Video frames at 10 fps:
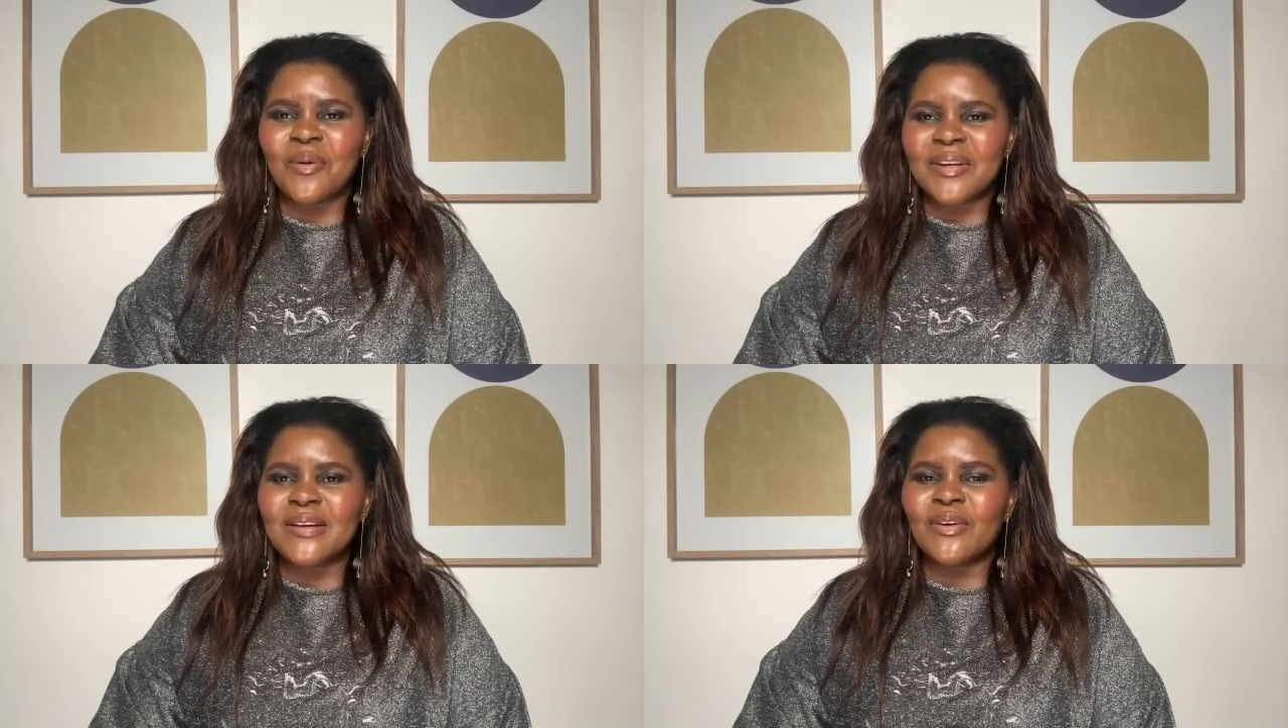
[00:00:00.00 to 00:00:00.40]

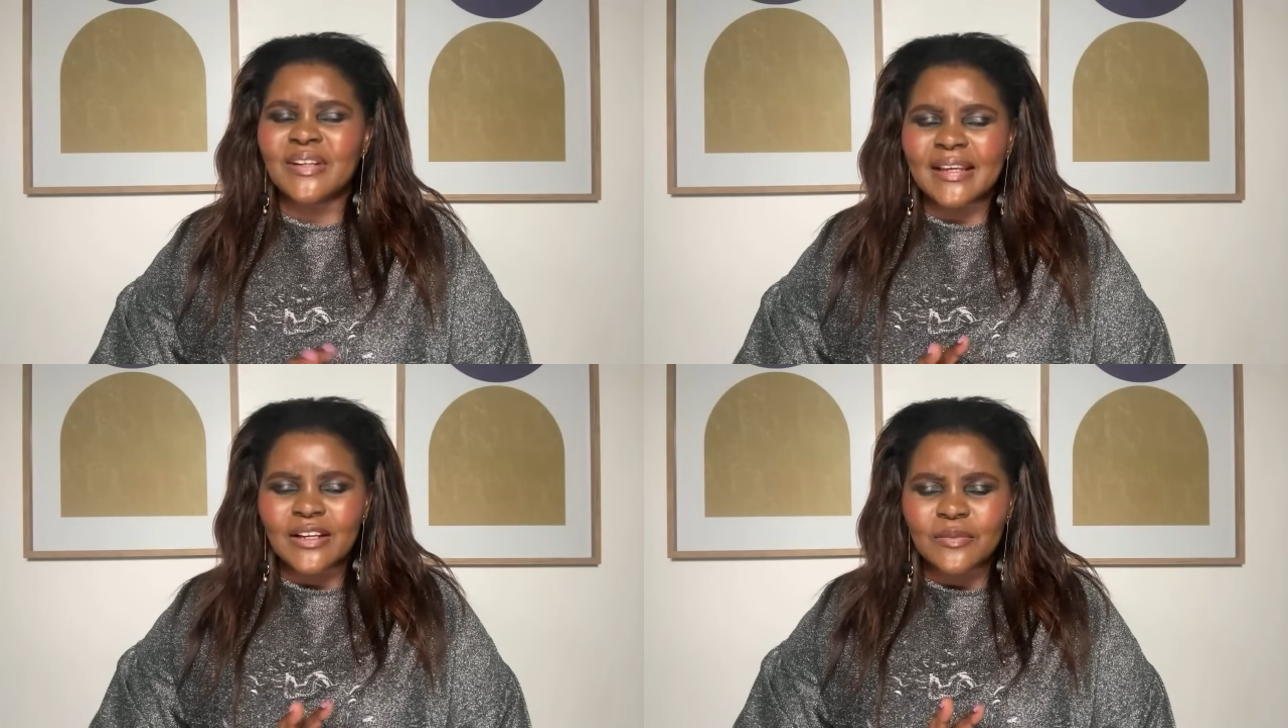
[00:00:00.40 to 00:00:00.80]
on
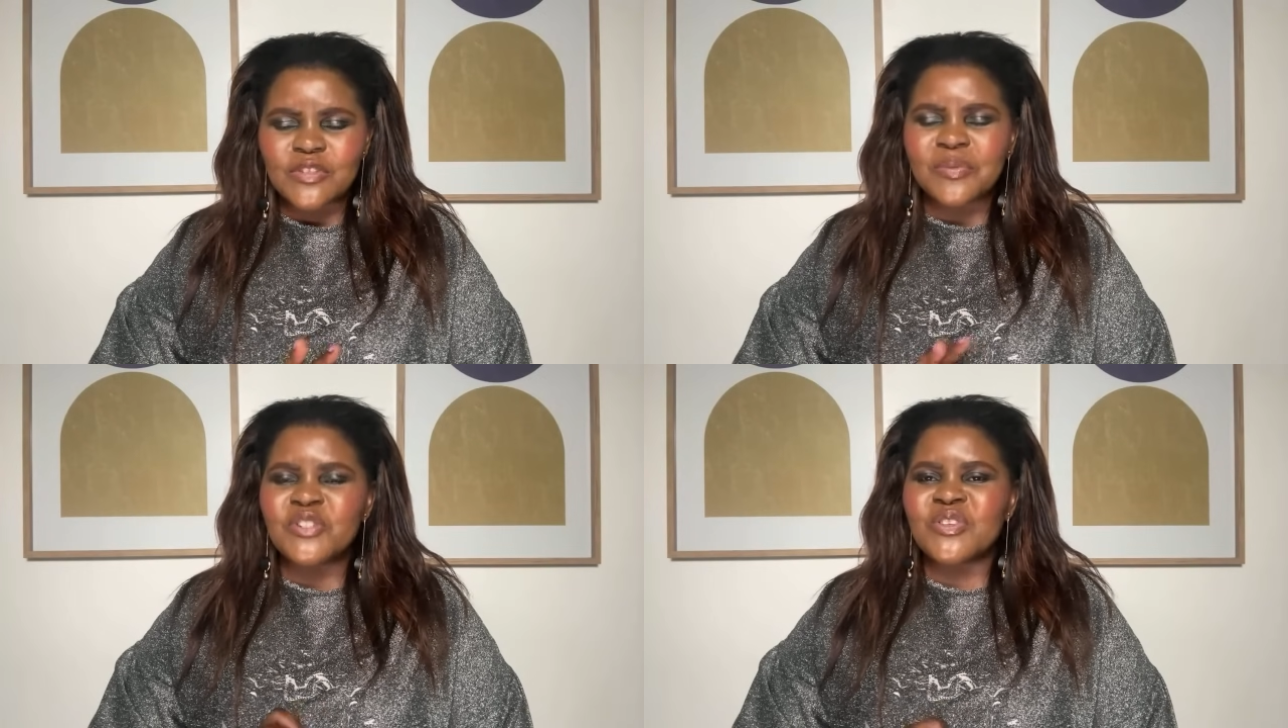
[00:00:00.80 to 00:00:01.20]
like a
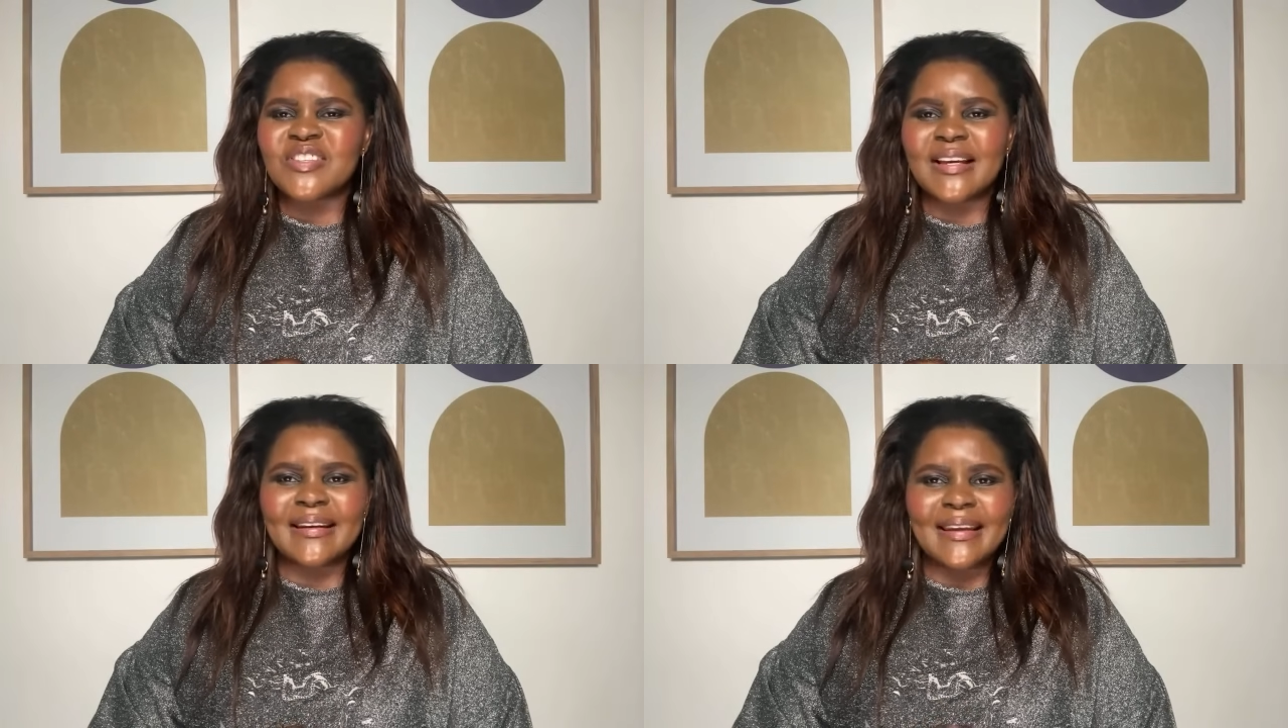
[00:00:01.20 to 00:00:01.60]
spiritual
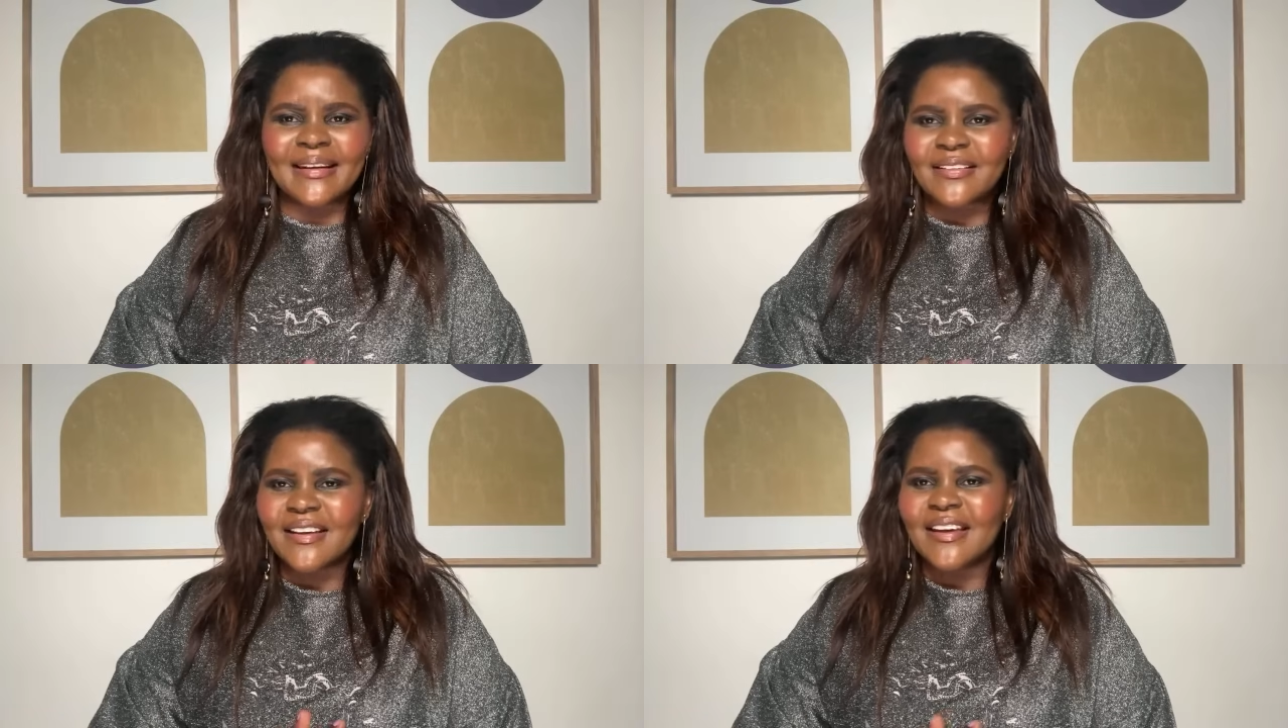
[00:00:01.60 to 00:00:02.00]
Sunday, and